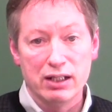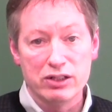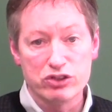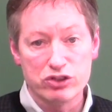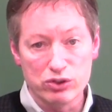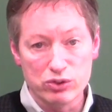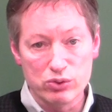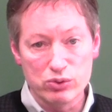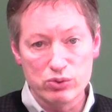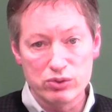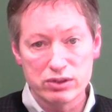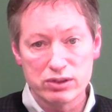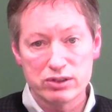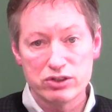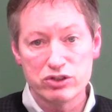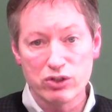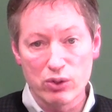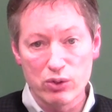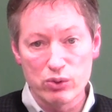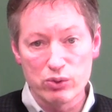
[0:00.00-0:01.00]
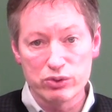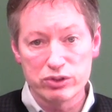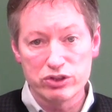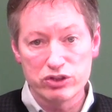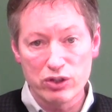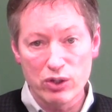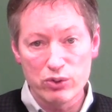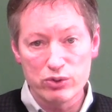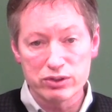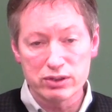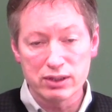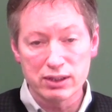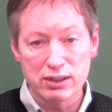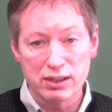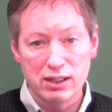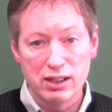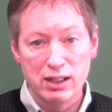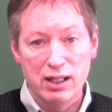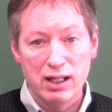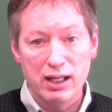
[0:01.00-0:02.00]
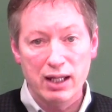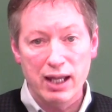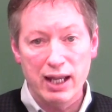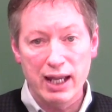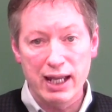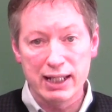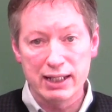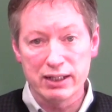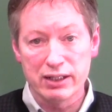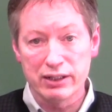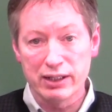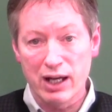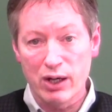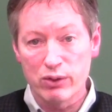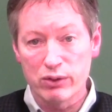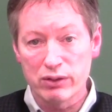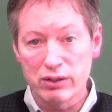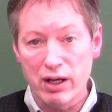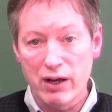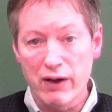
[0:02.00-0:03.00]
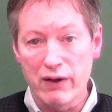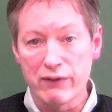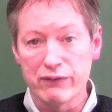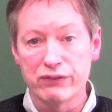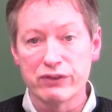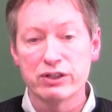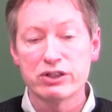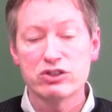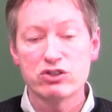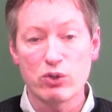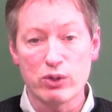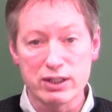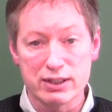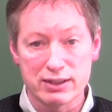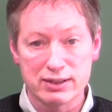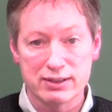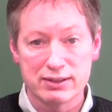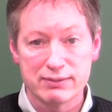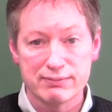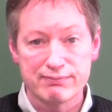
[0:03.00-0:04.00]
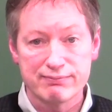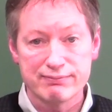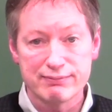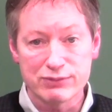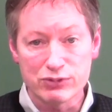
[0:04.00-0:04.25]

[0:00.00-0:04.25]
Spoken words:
Choose, chose, chosen, and the noun of choice.